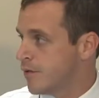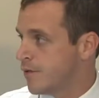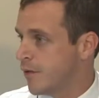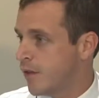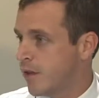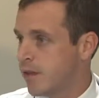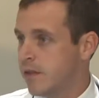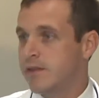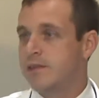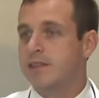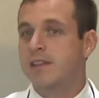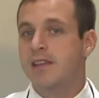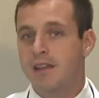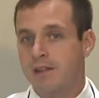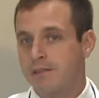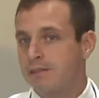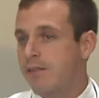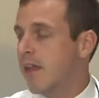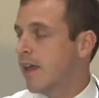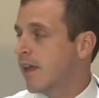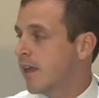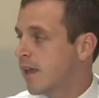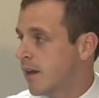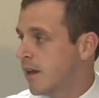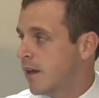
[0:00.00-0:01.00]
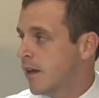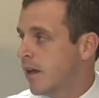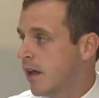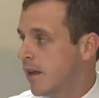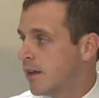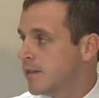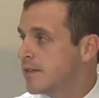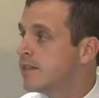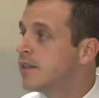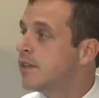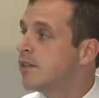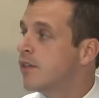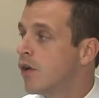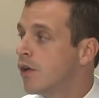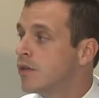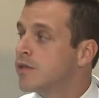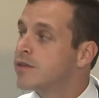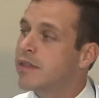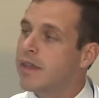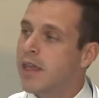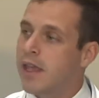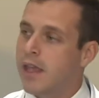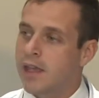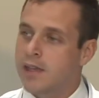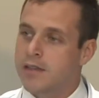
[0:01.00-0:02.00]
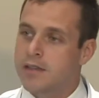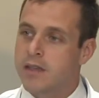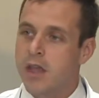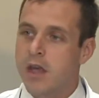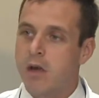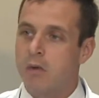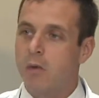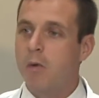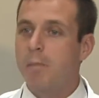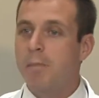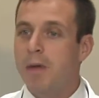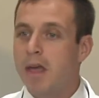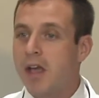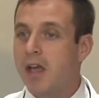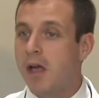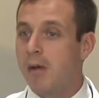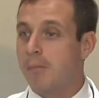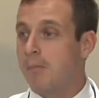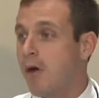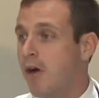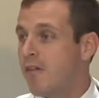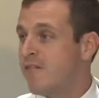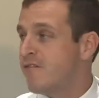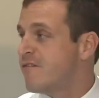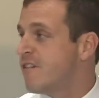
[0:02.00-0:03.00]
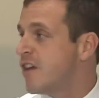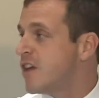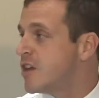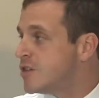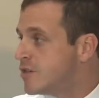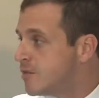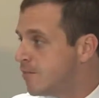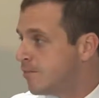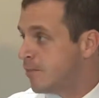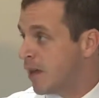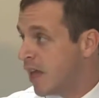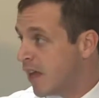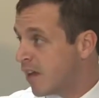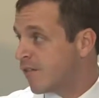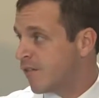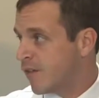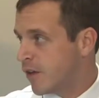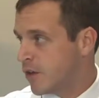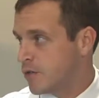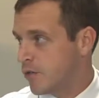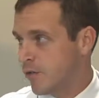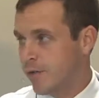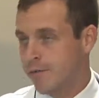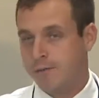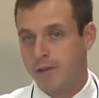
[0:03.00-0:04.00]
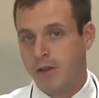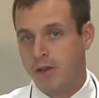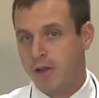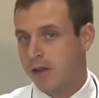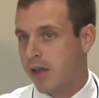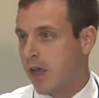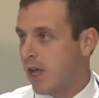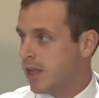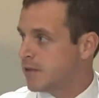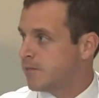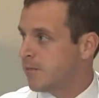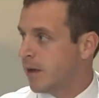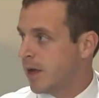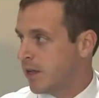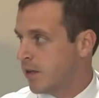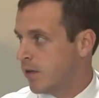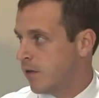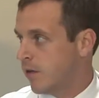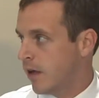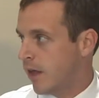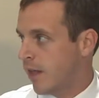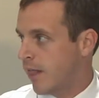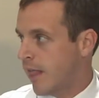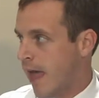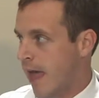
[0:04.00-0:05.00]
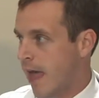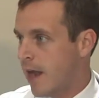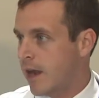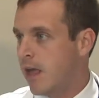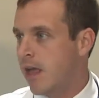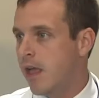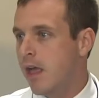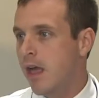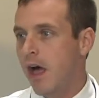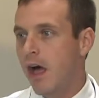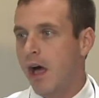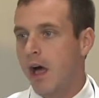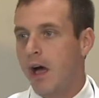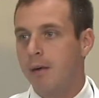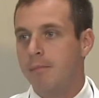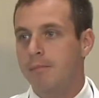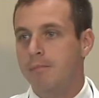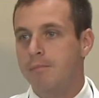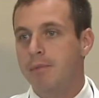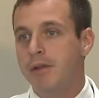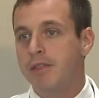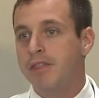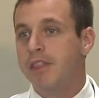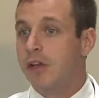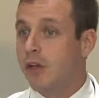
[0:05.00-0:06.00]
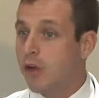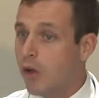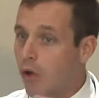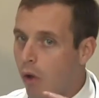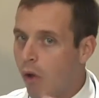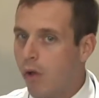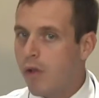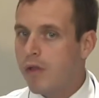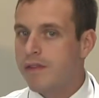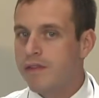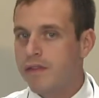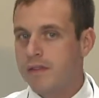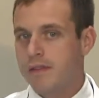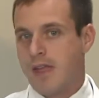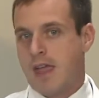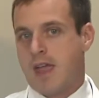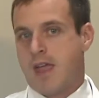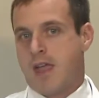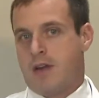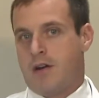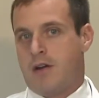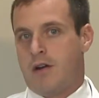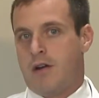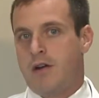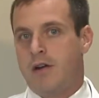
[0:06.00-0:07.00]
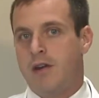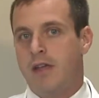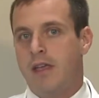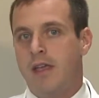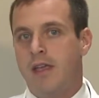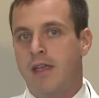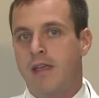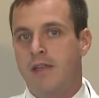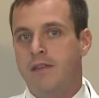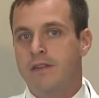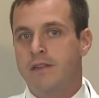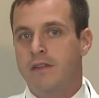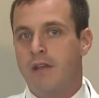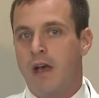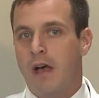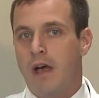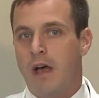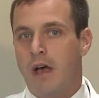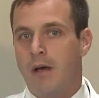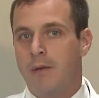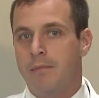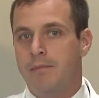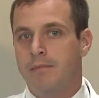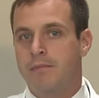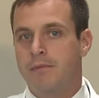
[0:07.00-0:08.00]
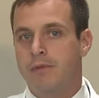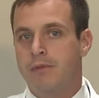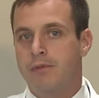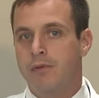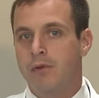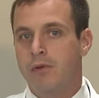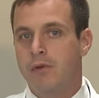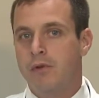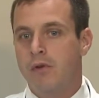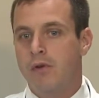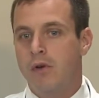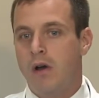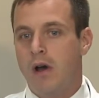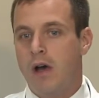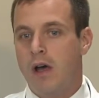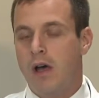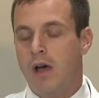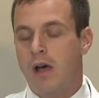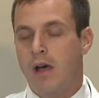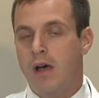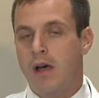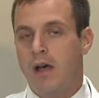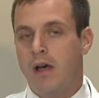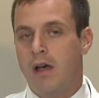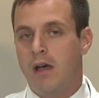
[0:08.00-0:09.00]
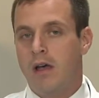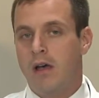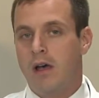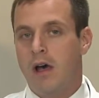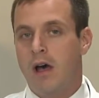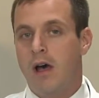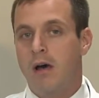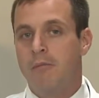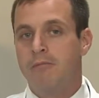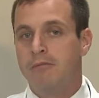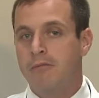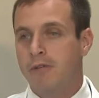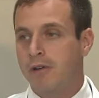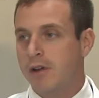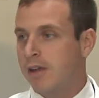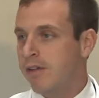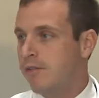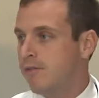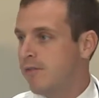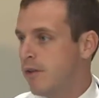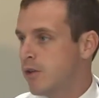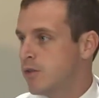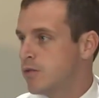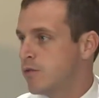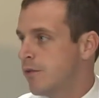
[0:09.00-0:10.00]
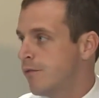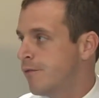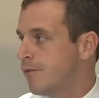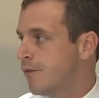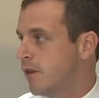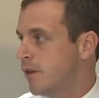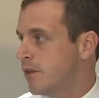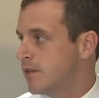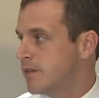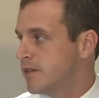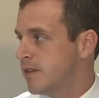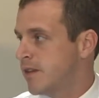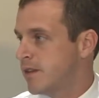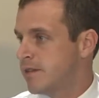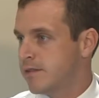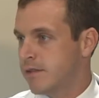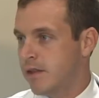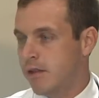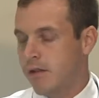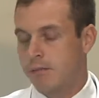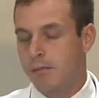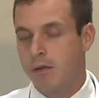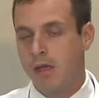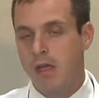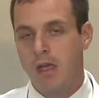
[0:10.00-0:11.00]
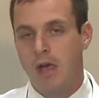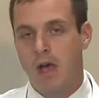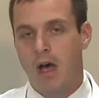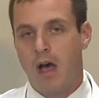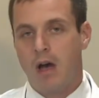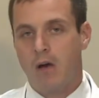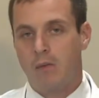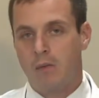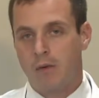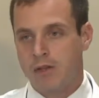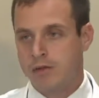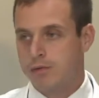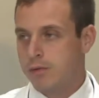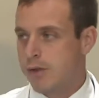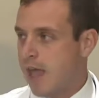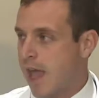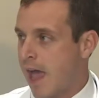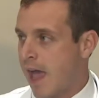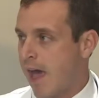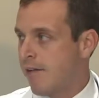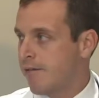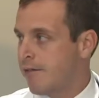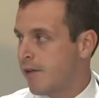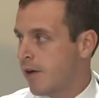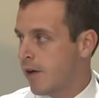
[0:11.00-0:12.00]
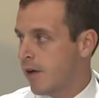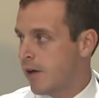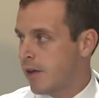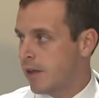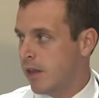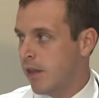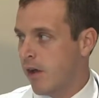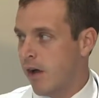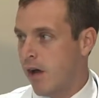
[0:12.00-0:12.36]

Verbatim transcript: field and seeing if they could uh, see those things. We'll pick up on vis big visual field cuts by doing that. Um, but the gold standard is um, through a, a, Humphrey visual field system, uh, which we have here in the